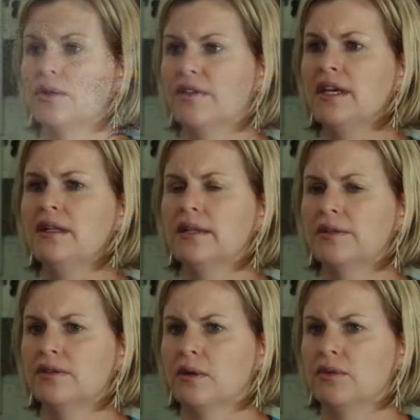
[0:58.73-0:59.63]
So I think
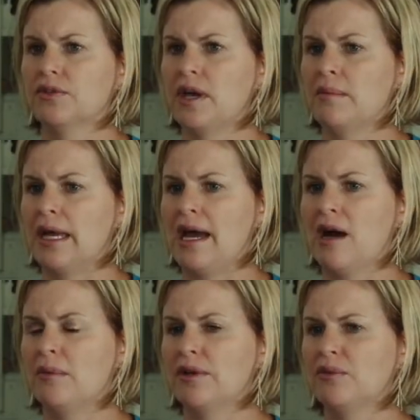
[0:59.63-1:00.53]
LASIK was coming
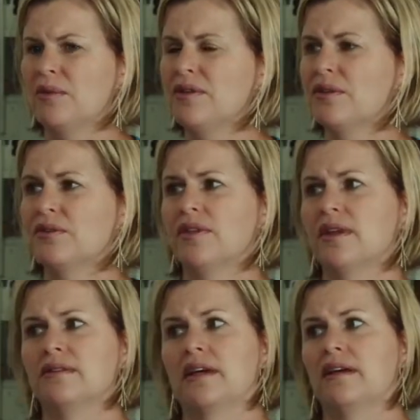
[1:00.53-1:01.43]
out, but it's one of those
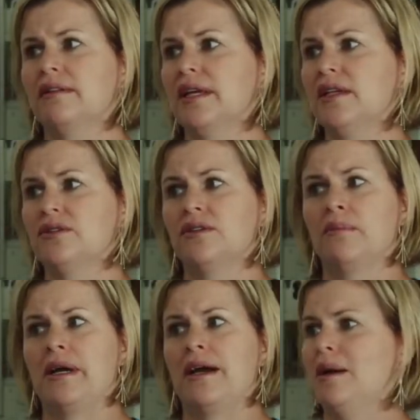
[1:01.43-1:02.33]
things, like a laser
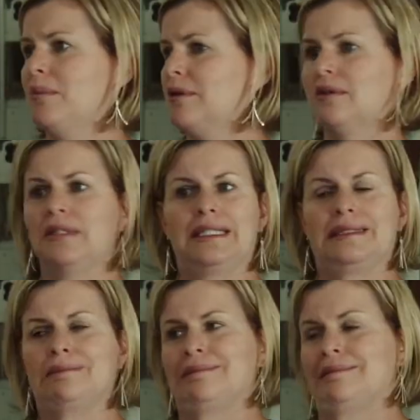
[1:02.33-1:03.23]
on my eyeball, like,
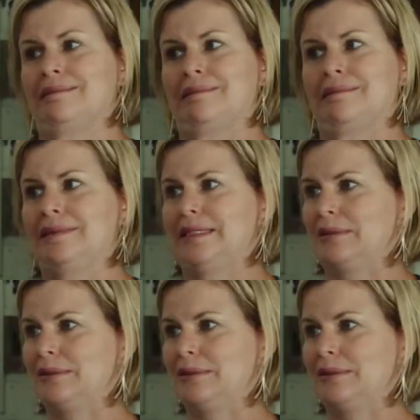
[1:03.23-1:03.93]
I